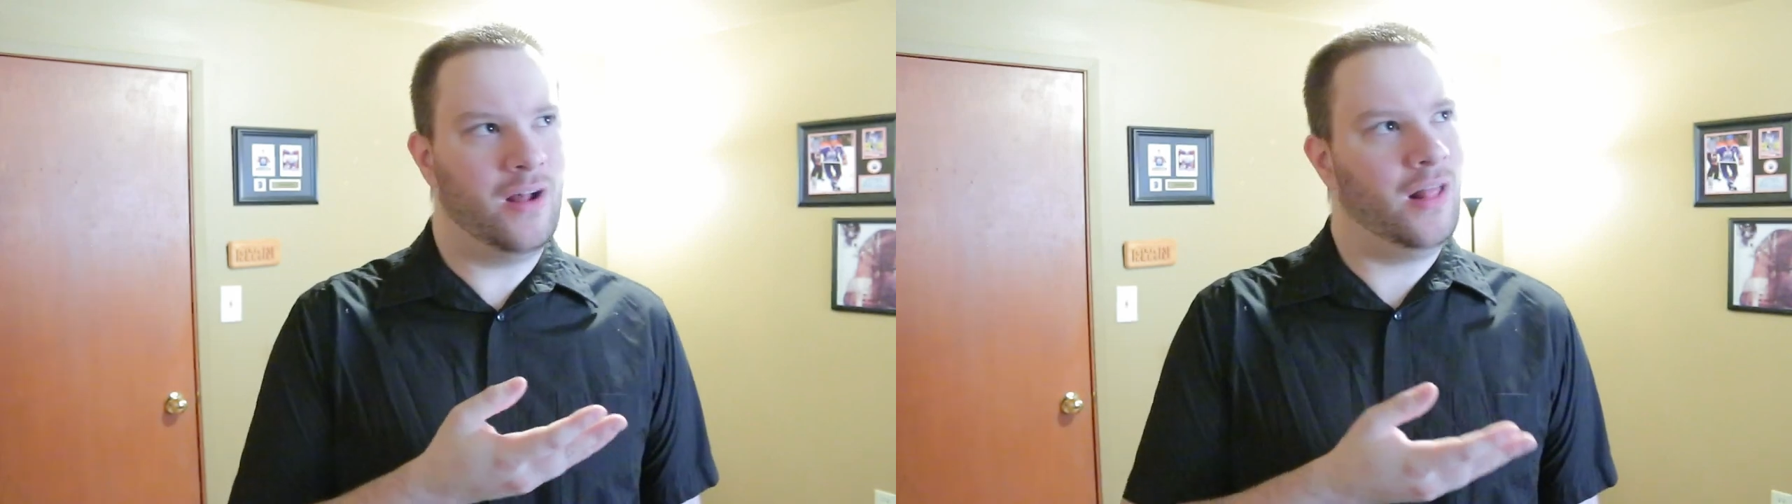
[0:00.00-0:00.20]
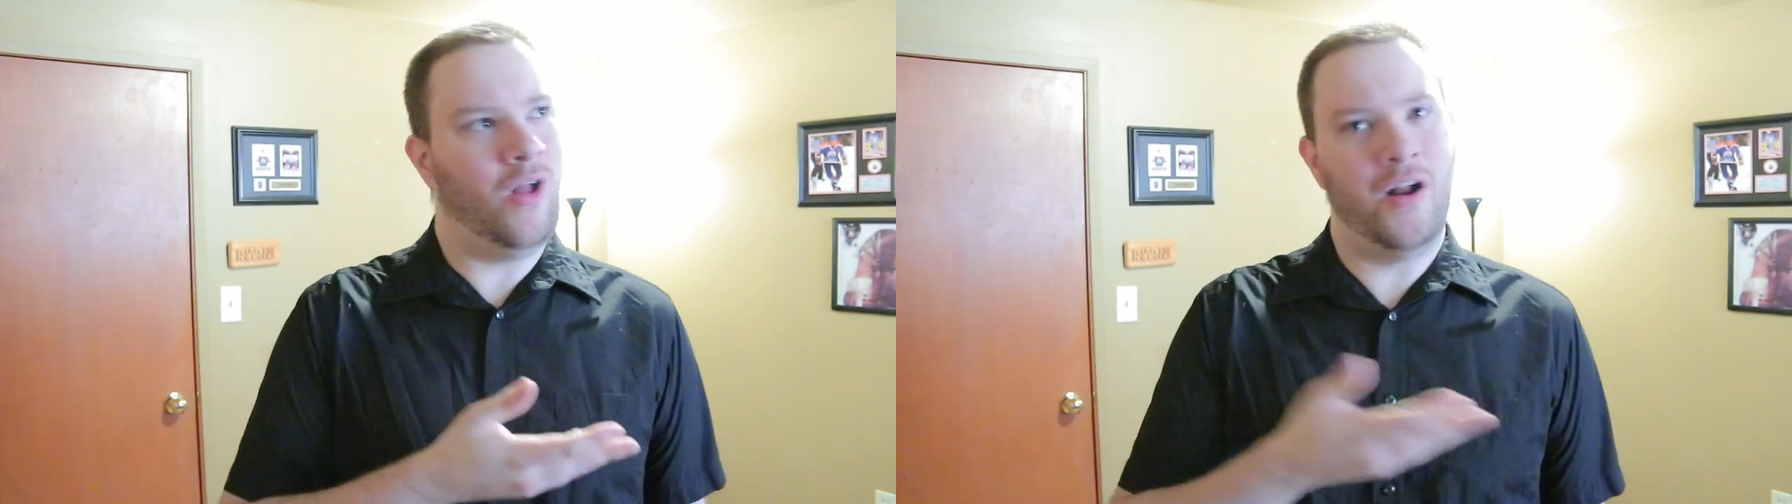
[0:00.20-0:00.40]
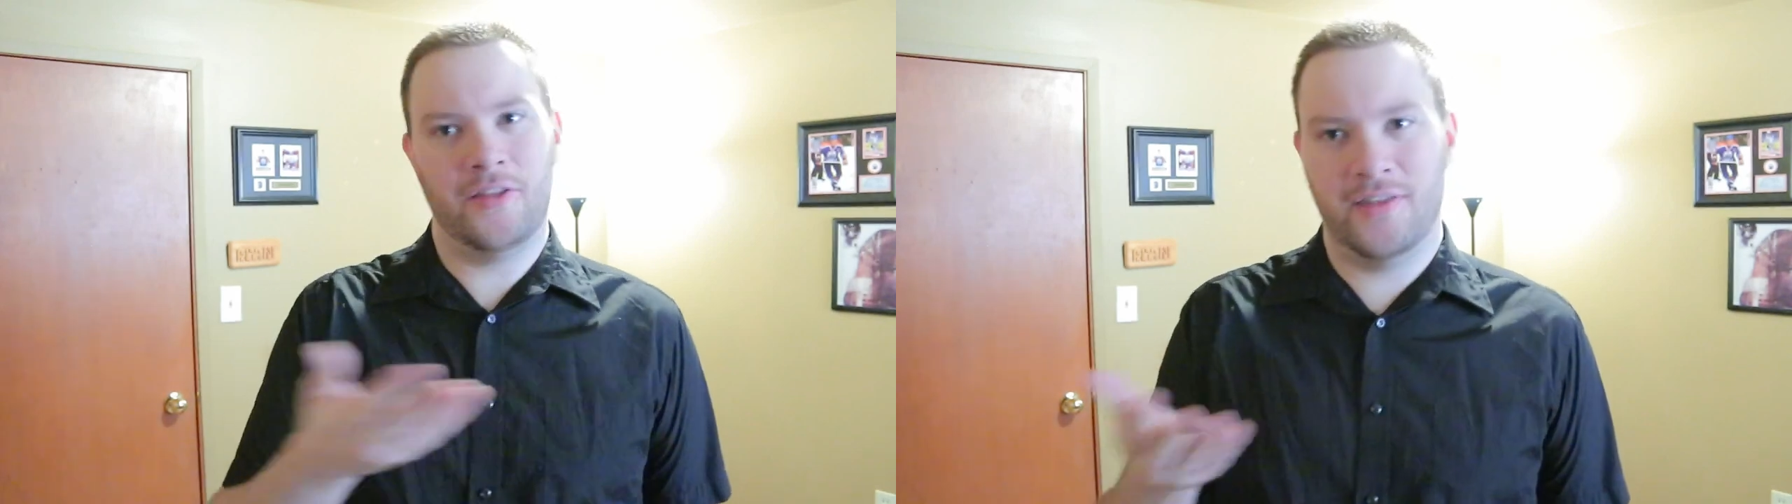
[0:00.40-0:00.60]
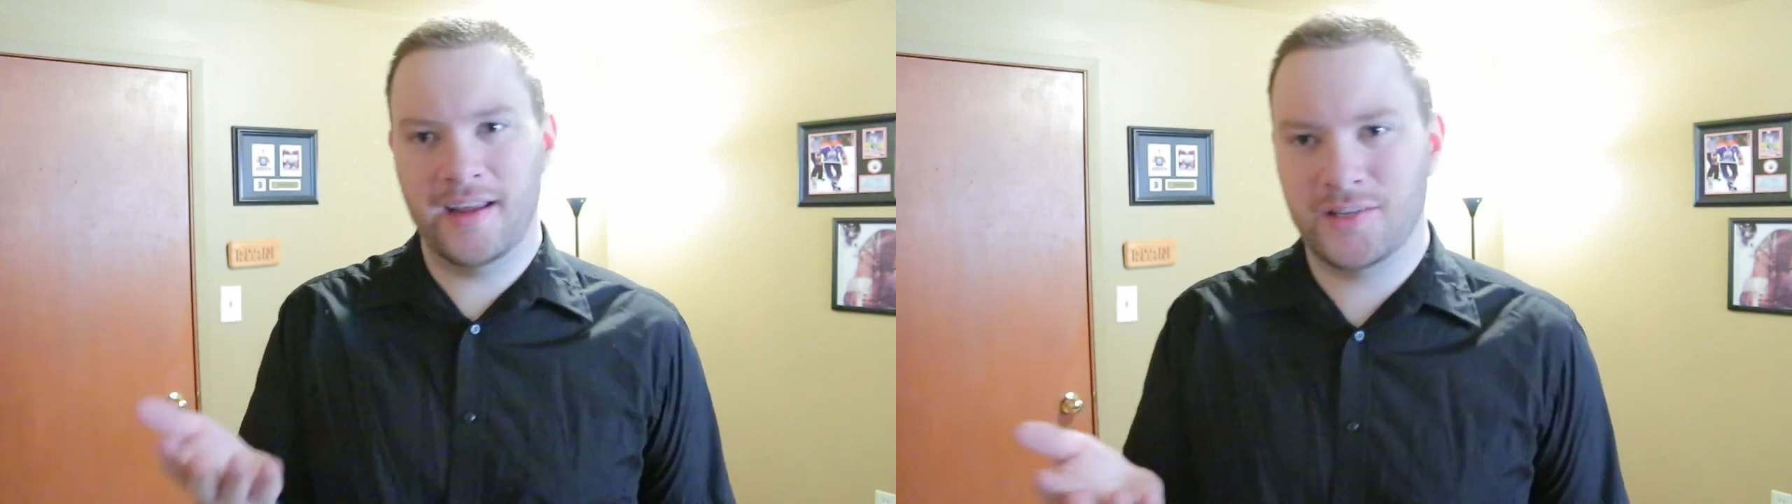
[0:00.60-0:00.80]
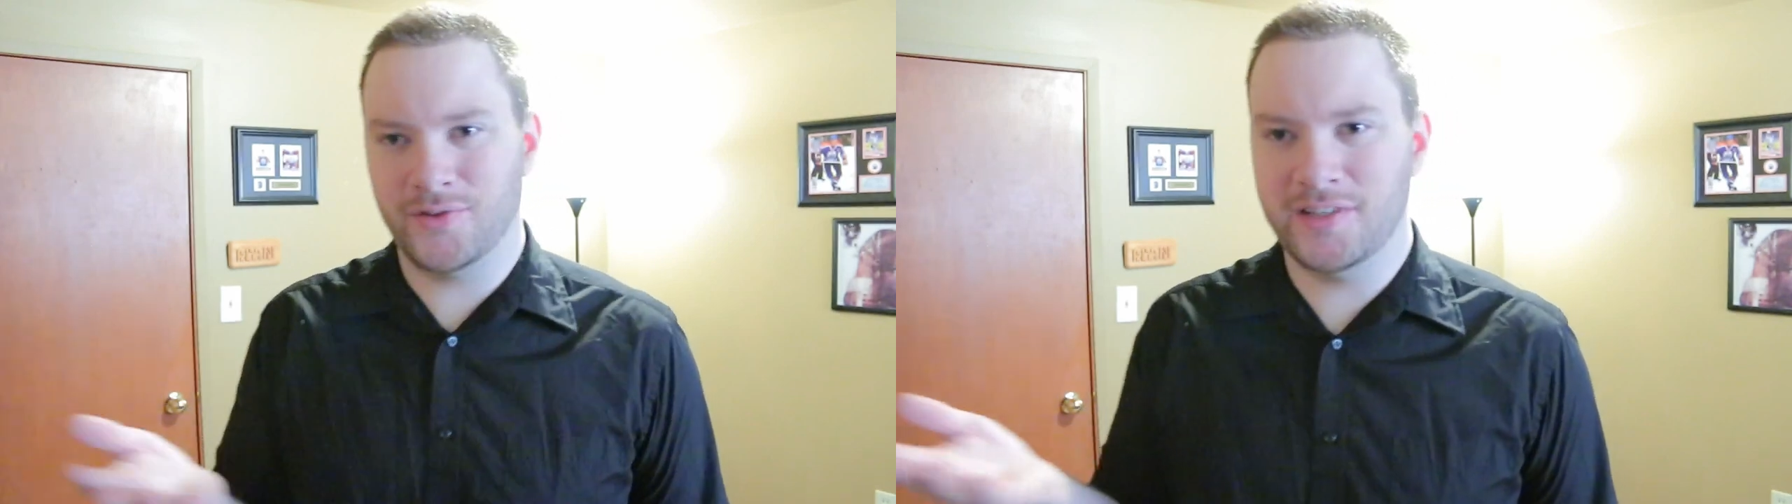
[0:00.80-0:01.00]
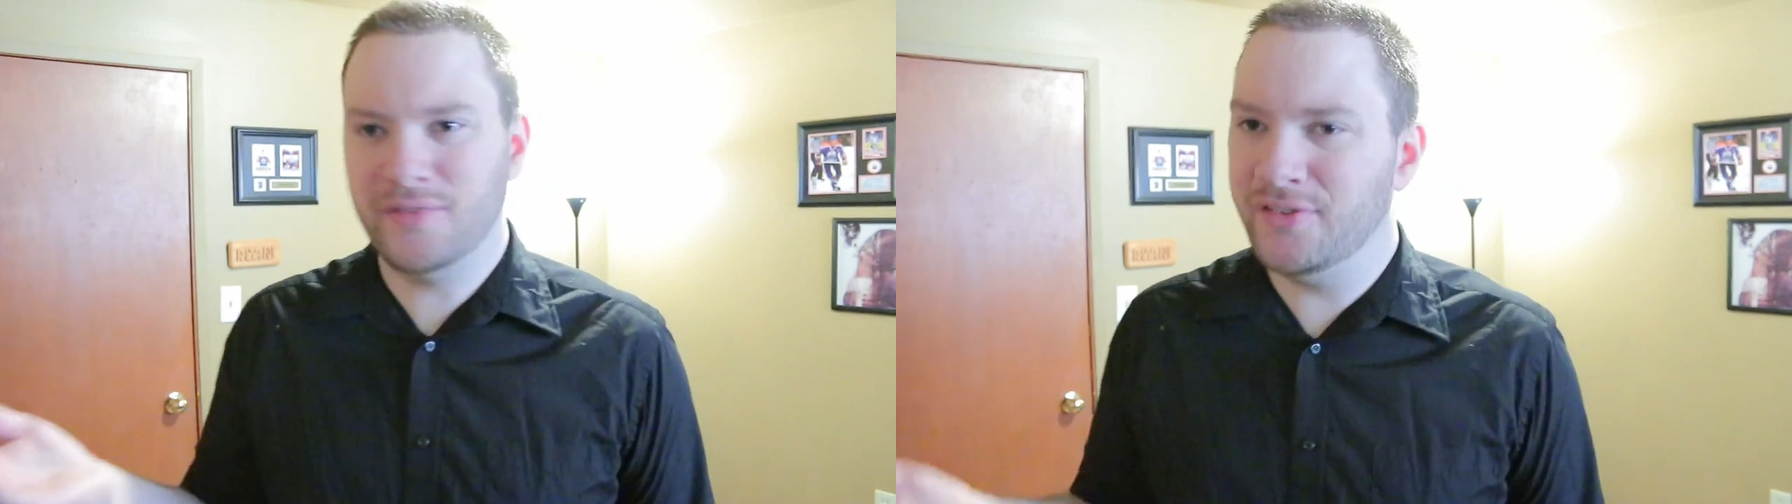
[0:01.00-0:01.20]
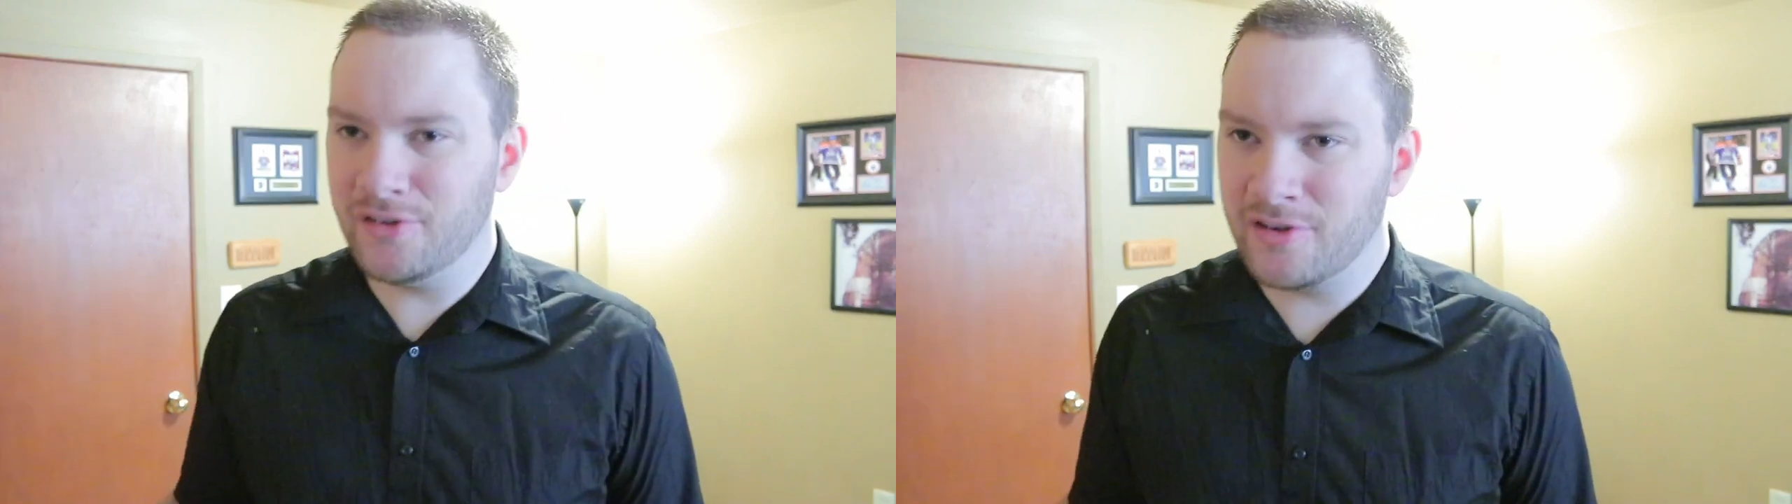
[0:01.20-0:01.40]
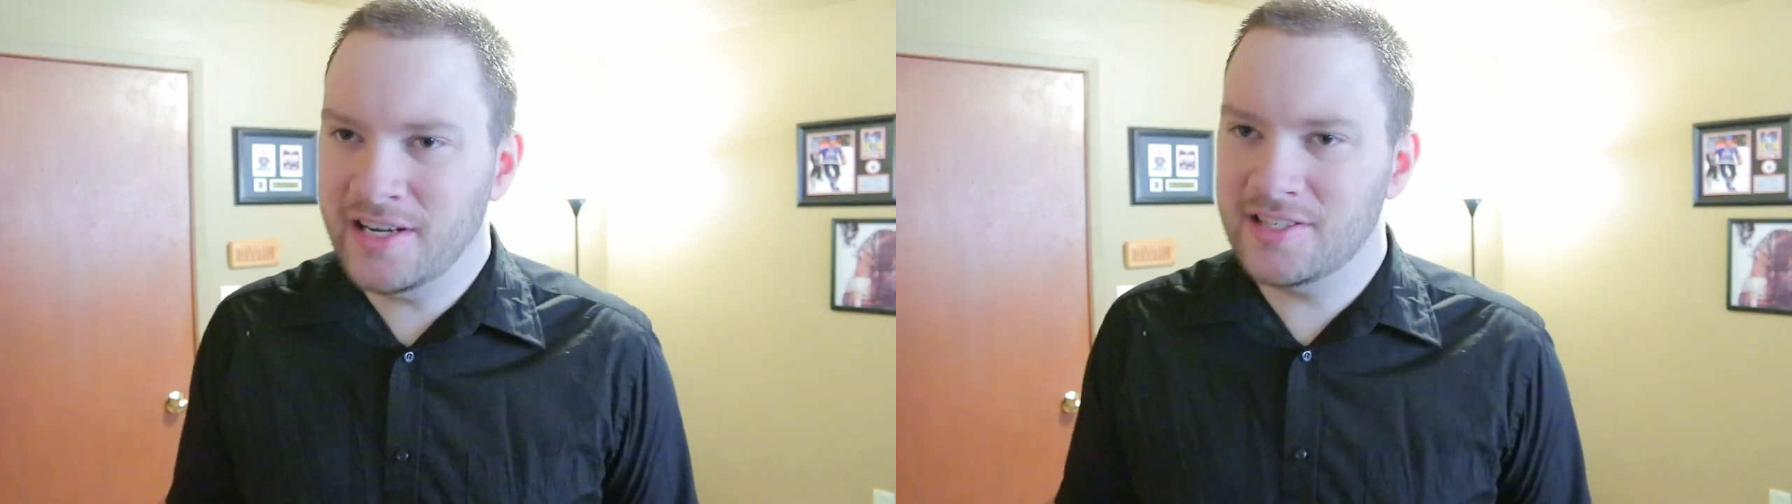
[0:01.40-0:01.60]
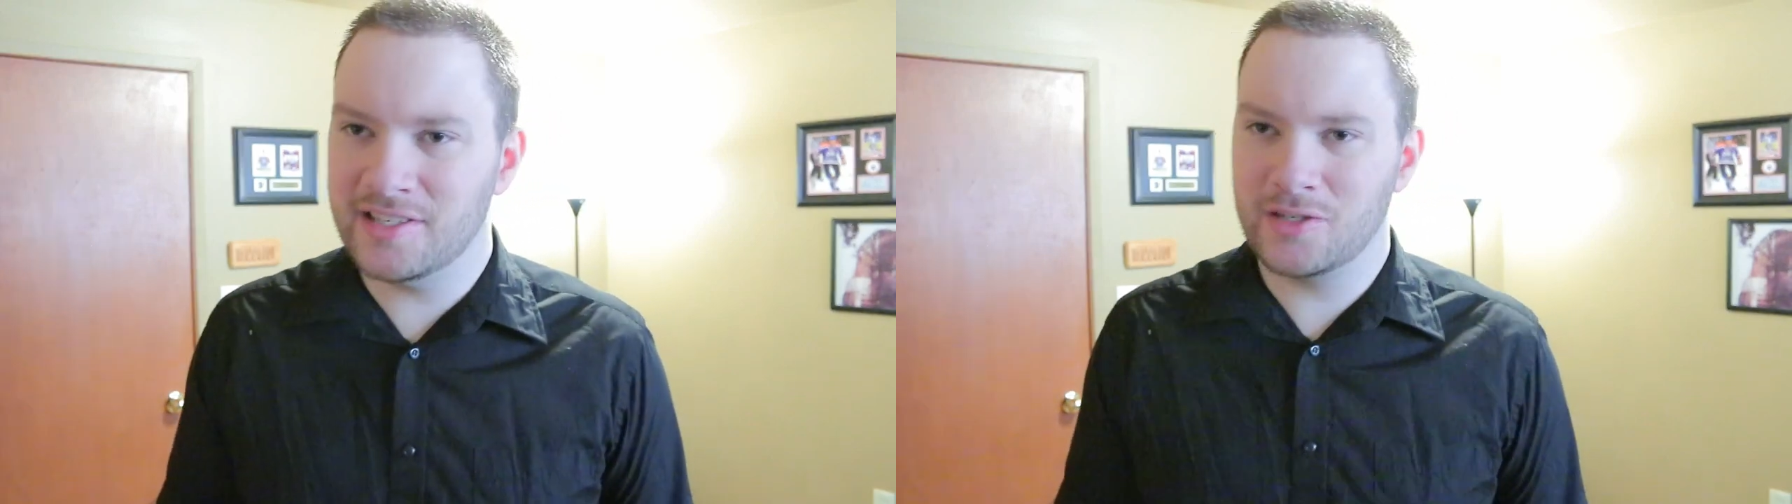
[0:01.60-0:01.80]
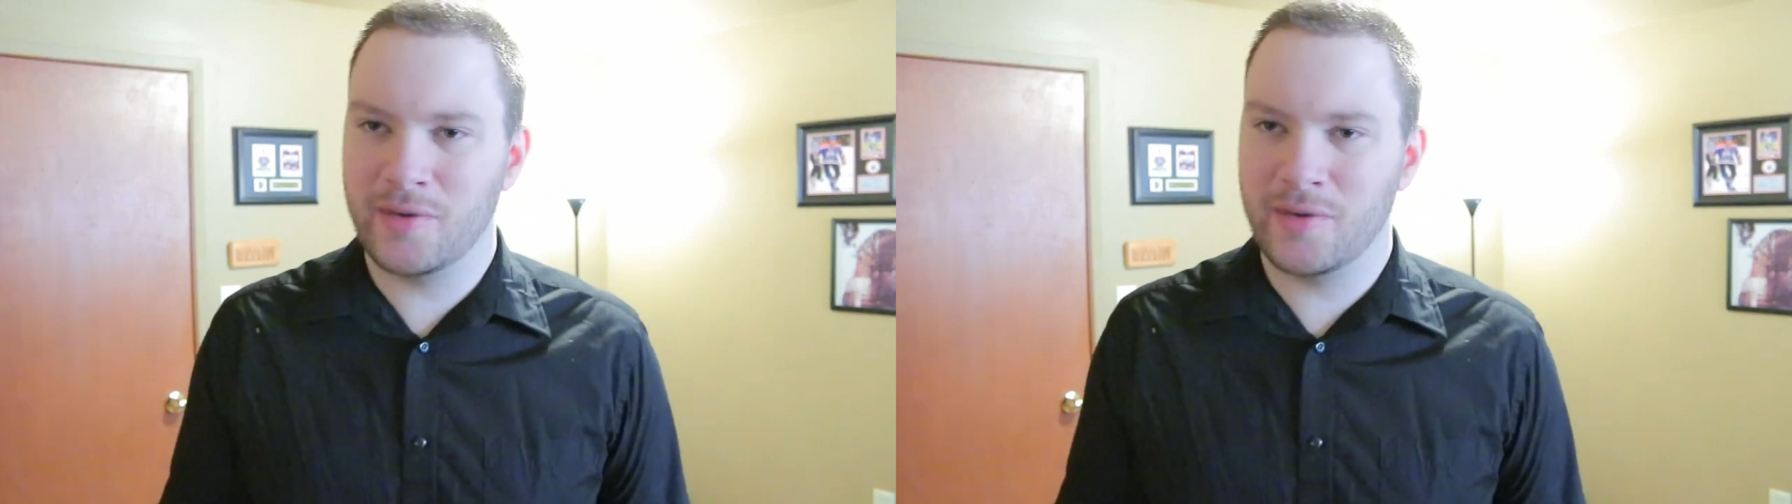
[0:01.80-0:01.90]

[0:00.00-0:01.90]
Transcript: a lot of things for different reasons.